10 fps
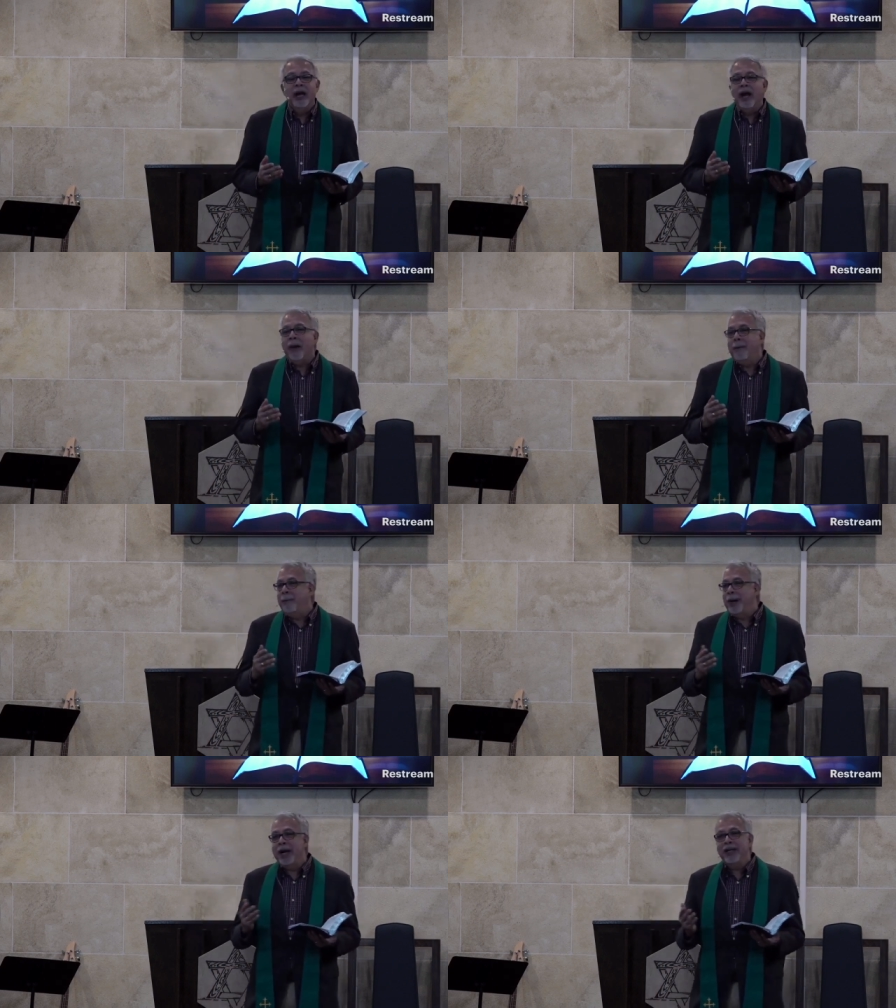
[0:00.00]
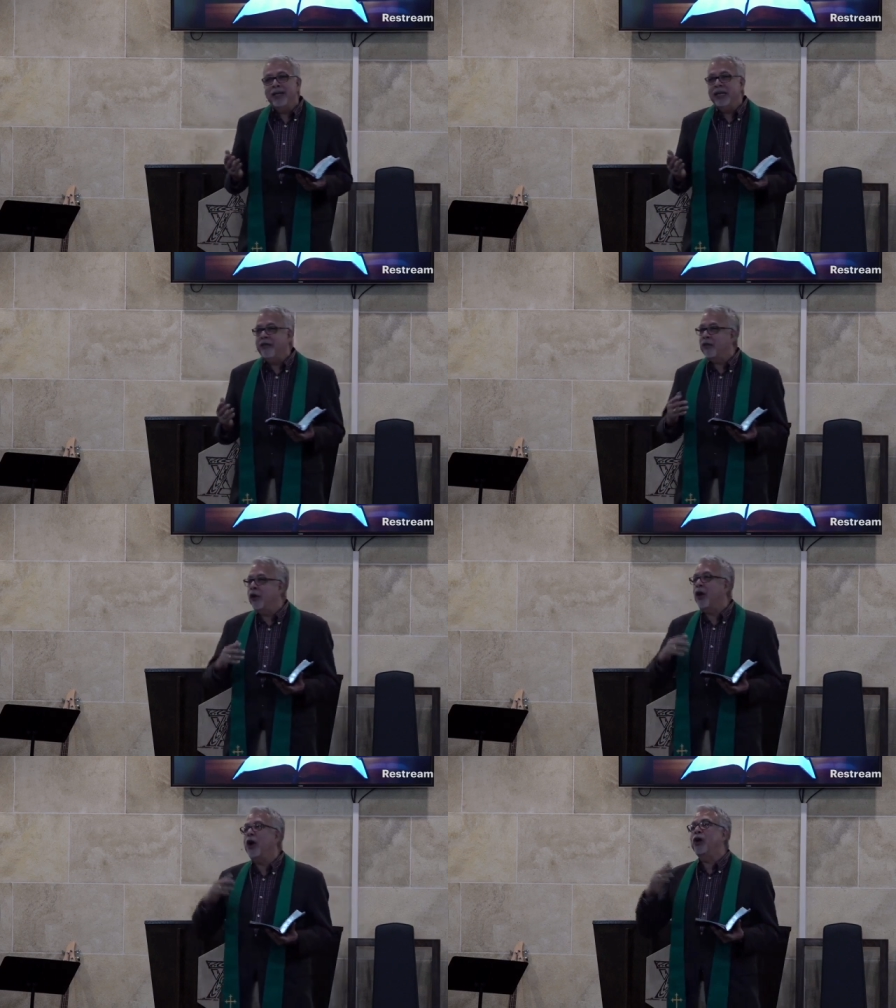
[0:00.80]
abundantly for
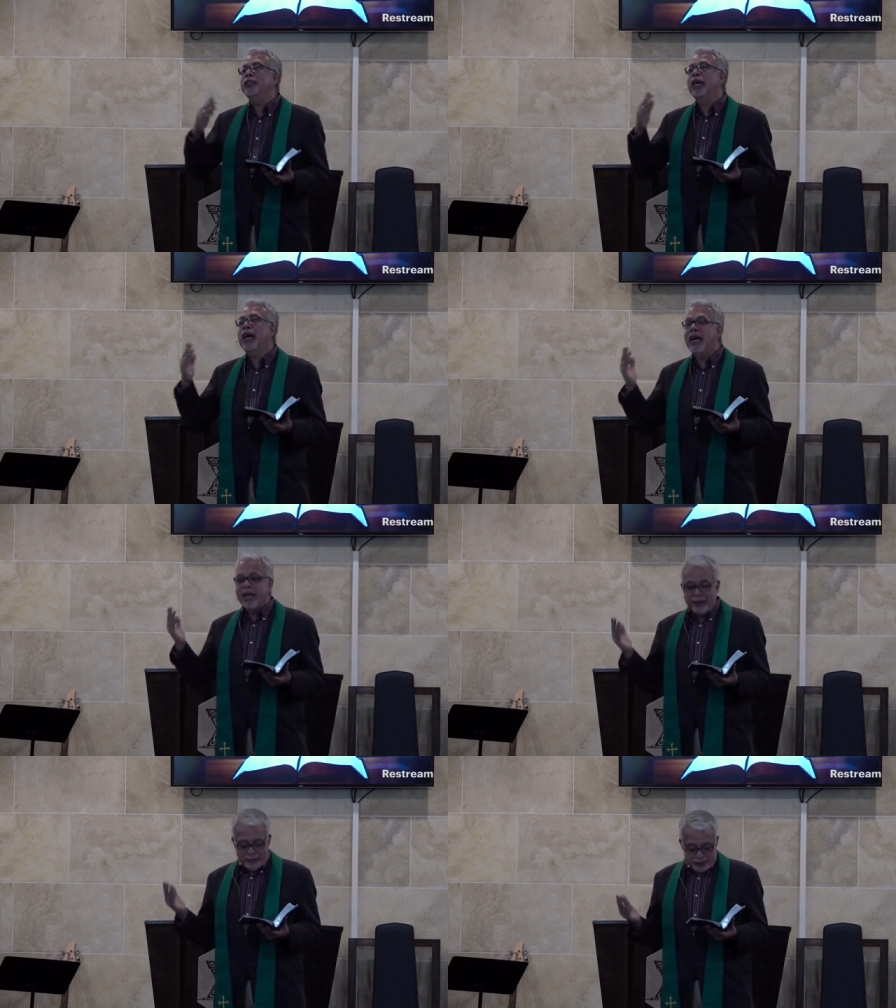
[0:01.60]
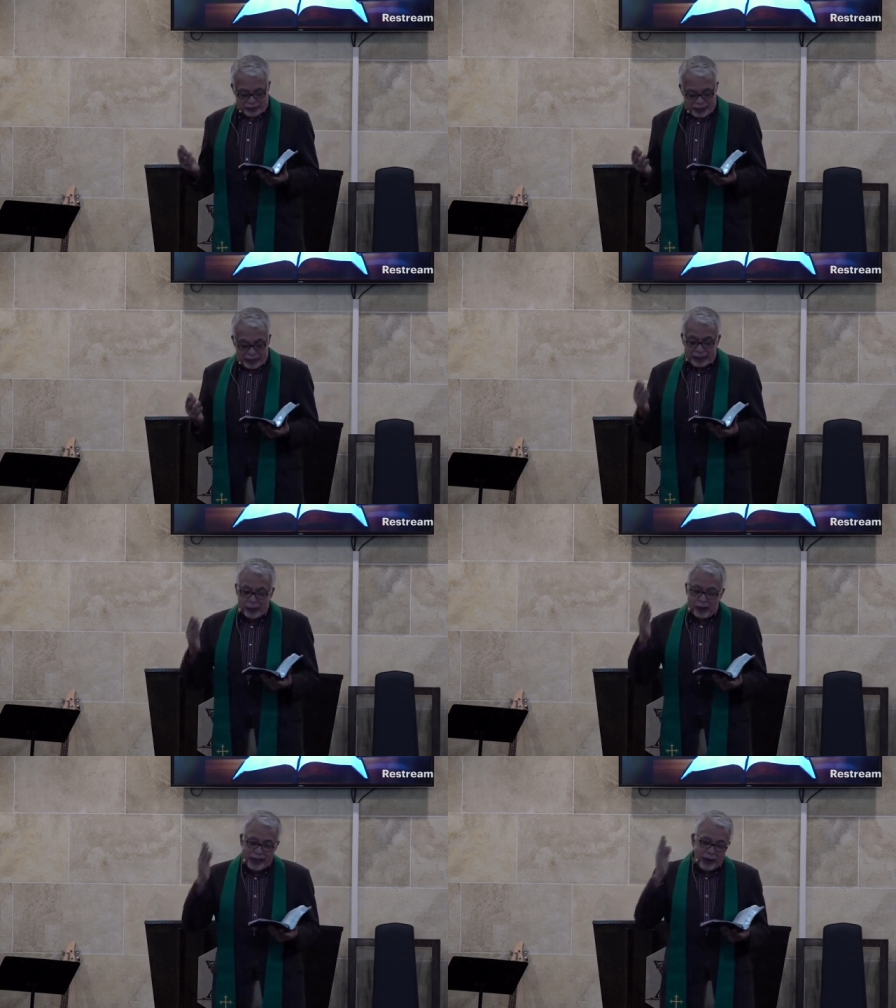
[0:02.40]
all times,
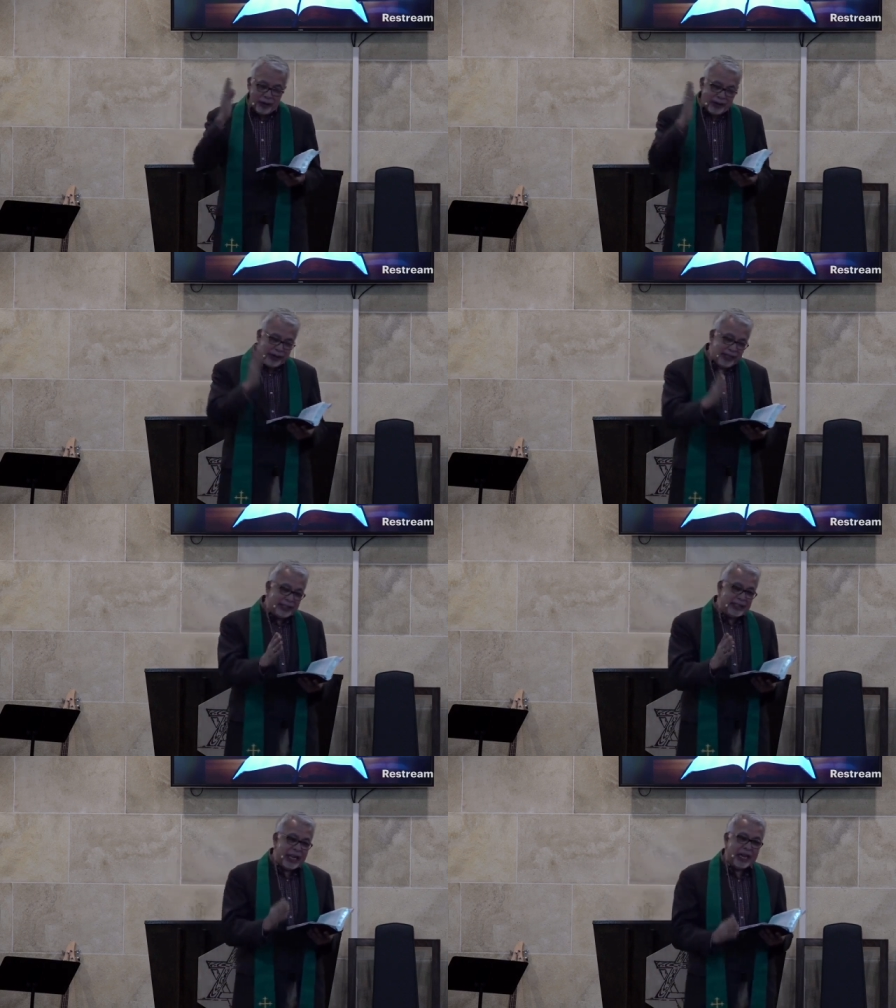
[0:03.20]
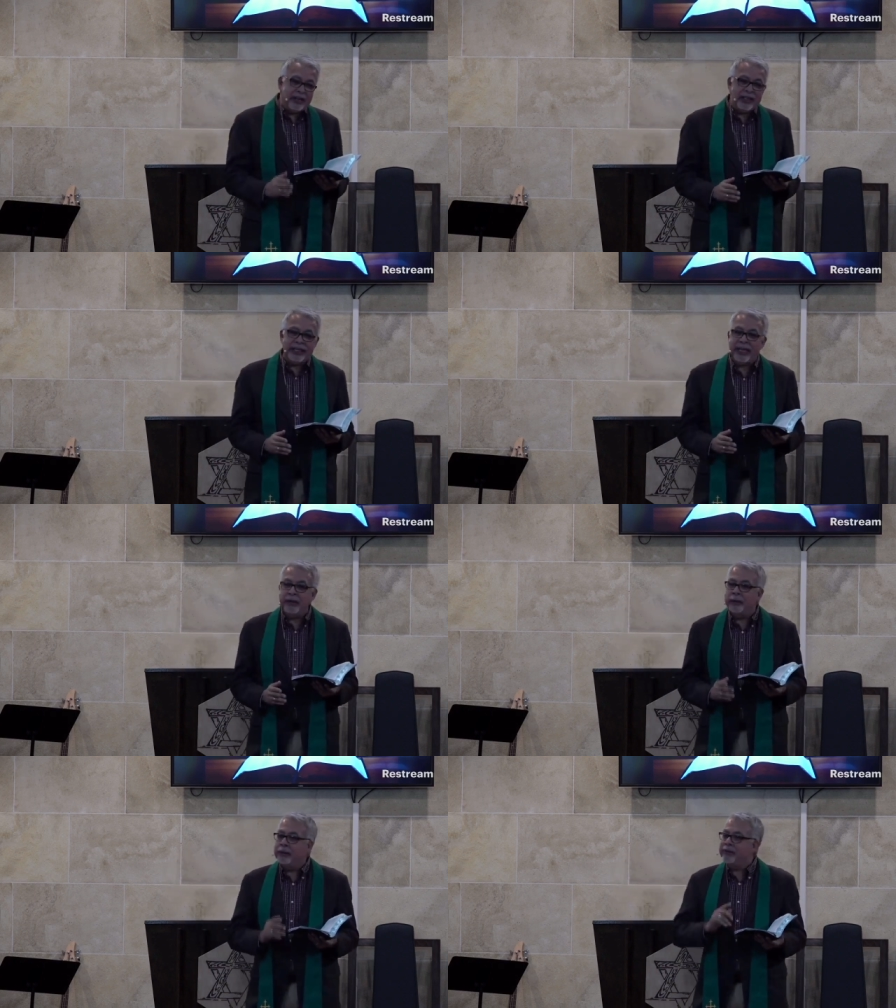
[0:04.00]
starting on this side of the
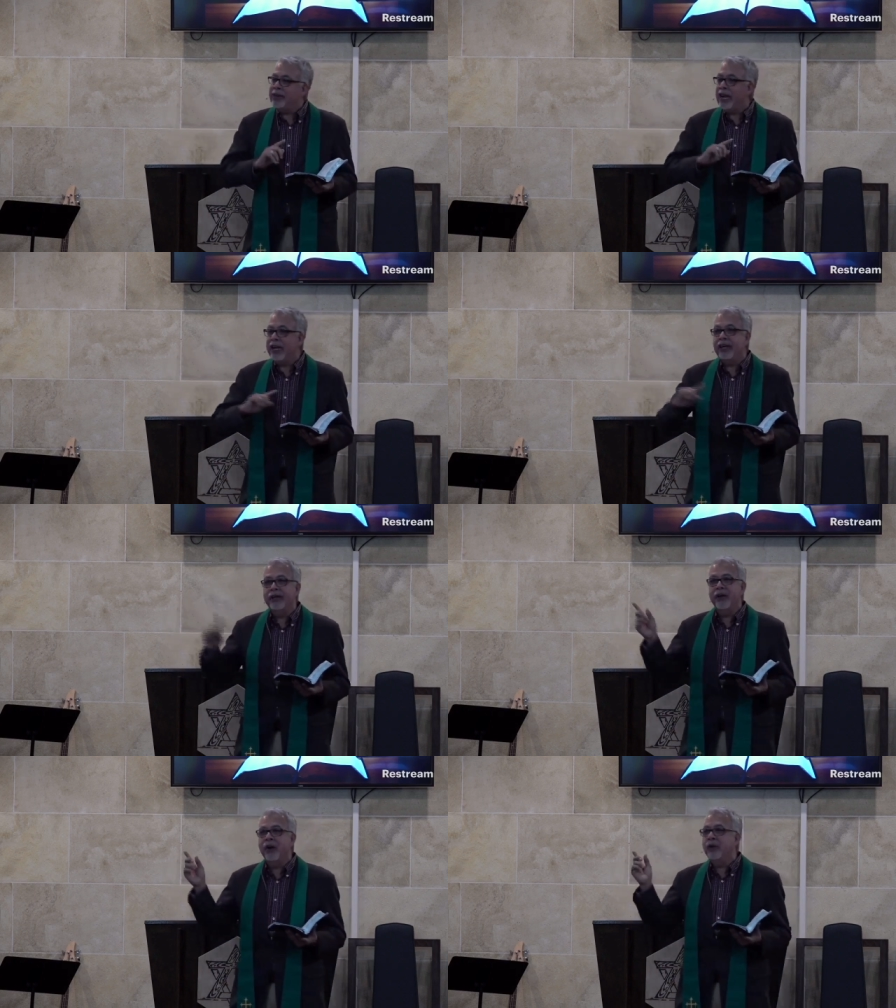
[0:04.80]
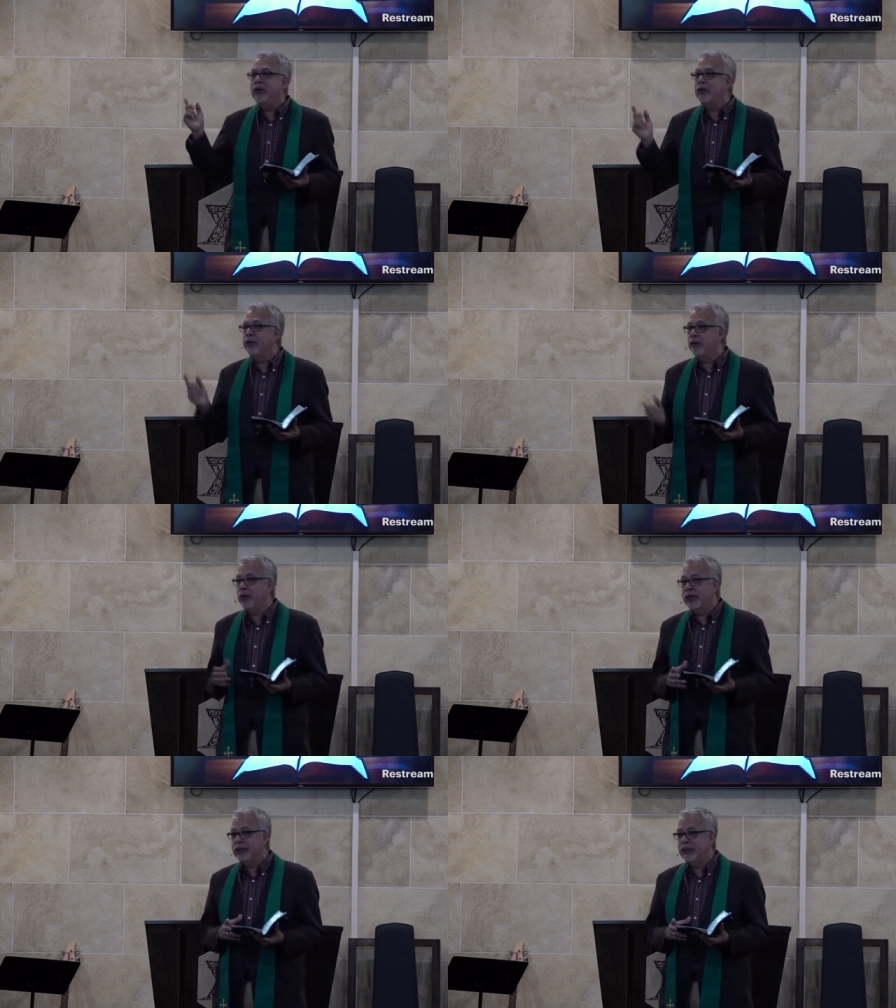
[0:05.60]
kingdom of God and going through the rest of